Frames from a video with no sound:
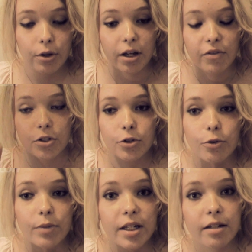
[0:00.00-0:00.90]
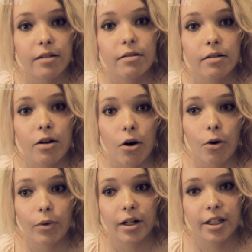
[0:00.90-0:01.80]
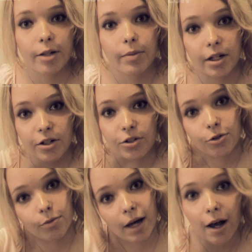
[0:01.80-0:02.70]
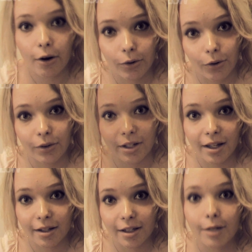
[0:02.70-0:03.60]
We have a zoom in on one clip and a zoom out on the other